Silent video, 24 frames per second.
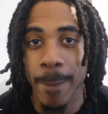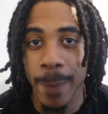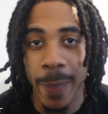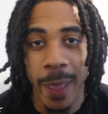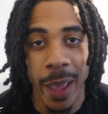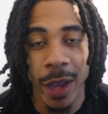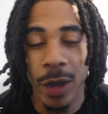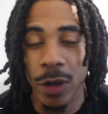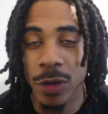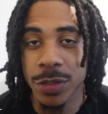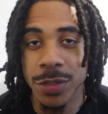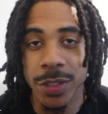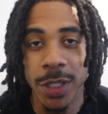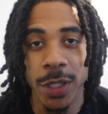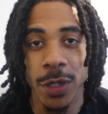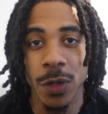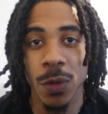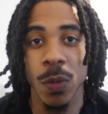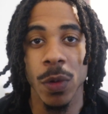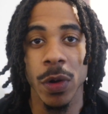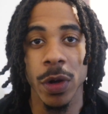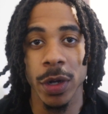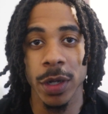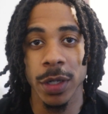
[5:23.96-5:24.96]
I ain't gonna say
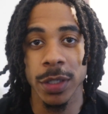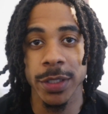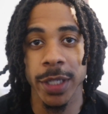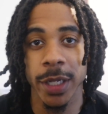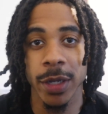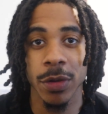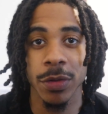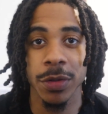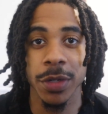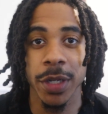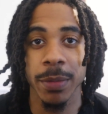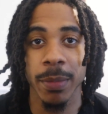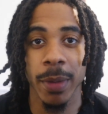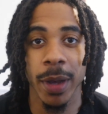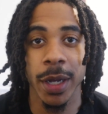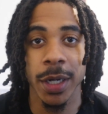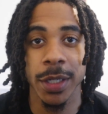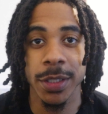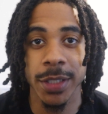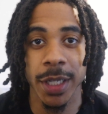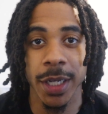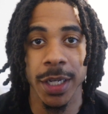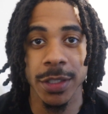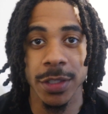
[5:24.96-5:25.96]
the word because they're gonna
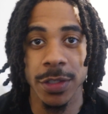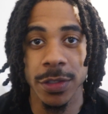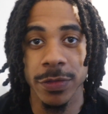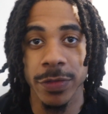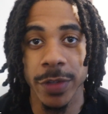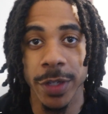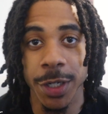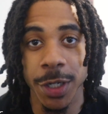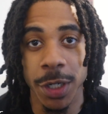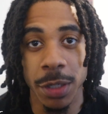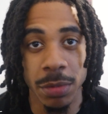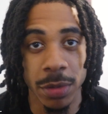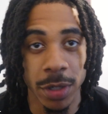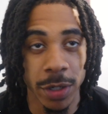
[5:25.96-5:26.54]
demonetize this video,